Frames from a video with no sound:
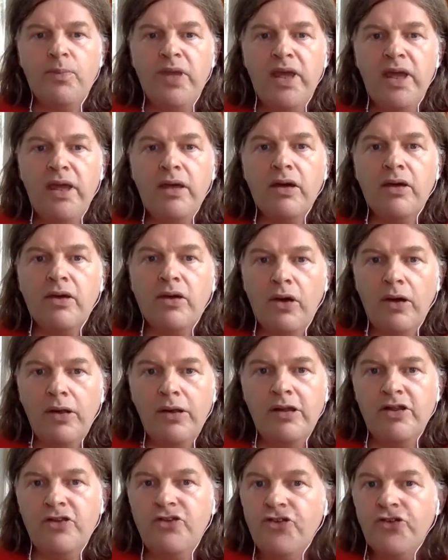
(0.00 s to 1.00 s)
being at
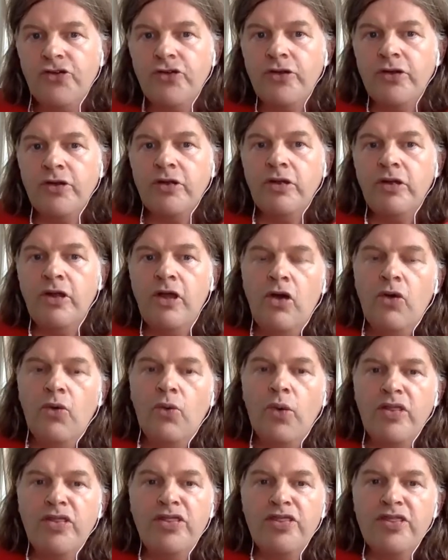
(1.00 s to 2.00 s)
college
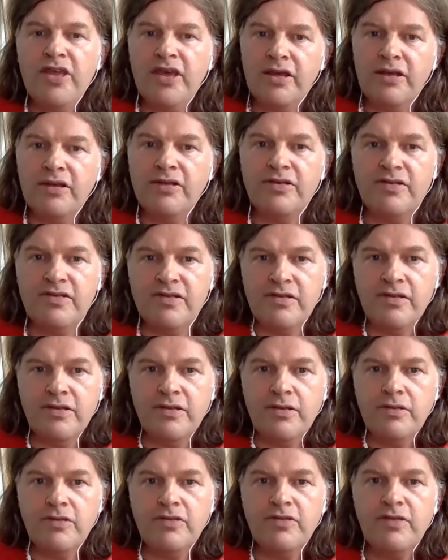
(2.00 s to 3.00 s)
when things
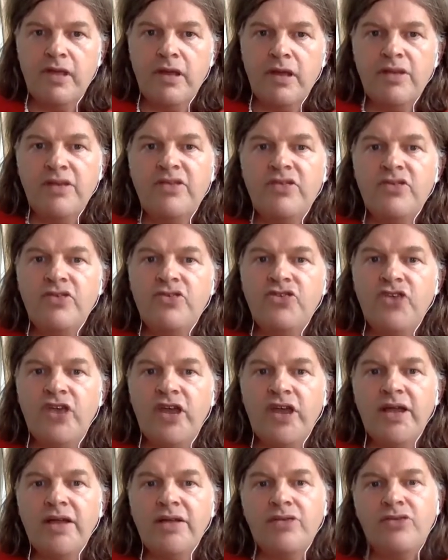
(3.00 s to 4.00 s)
started to
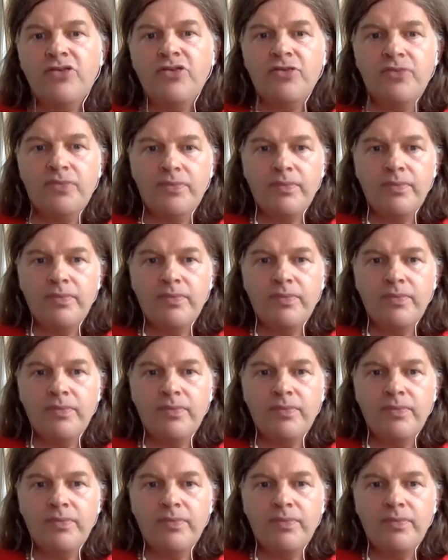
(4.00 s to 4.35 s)
change.